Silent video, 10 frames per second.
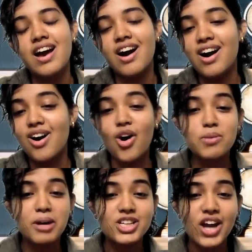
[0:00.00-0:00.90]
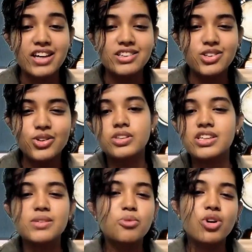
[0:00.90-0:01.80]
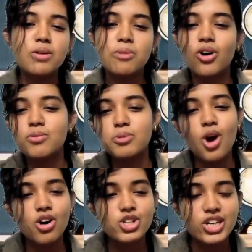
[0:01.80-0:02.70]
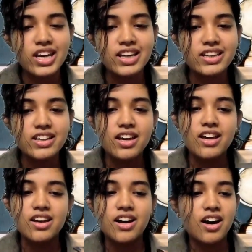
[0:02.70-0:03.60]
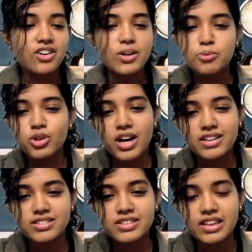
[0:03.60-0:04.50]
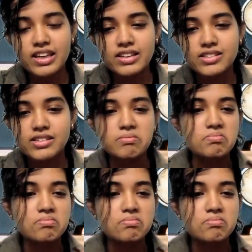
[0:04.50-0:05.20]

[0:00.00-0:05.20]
on my channel to discuss more about blockchain, cryptocurrencies,